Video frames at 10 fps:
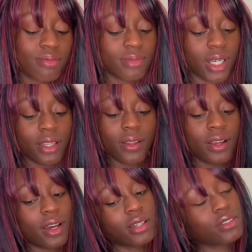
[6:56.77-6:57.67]
But
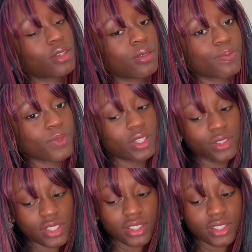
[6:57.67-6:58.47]
I don't know, it looks